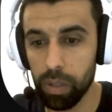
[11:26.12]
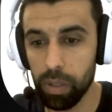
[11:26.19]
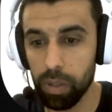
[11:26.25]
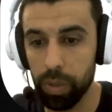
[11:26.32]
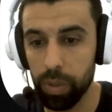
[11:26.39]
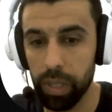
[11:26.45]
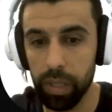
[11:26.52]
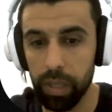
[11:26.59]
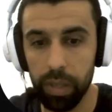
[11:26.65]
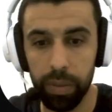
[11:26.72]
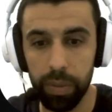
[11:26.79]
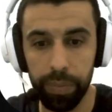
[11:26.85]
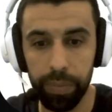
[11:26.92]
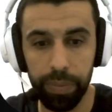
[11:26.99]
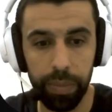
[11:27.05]
Click on create
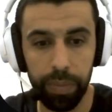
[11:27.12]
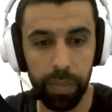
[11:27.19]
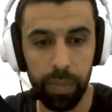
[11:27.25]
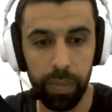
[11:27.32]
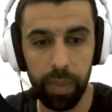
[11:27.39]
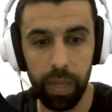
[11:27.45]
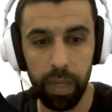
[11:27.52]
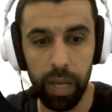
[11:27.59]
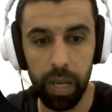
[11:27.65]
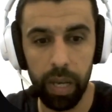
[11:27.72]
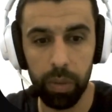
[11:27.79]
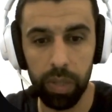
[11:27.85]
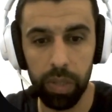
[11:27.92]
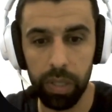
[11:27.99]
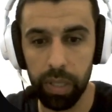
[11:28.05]
here.
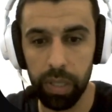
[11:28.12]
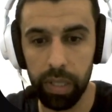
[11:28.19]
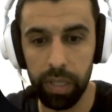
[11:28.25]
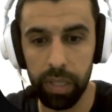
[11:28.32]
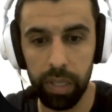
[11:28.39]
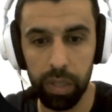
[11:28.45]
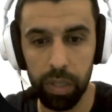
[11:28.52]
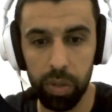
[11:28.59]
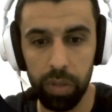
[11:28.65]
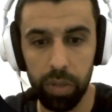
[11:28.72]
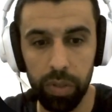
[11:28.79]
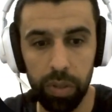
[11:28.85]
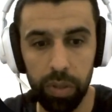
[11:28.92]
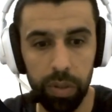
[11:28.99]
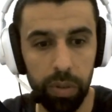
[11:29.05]
And we're not going to select the
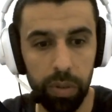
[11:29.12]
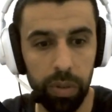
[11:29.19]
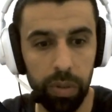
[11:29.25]
server.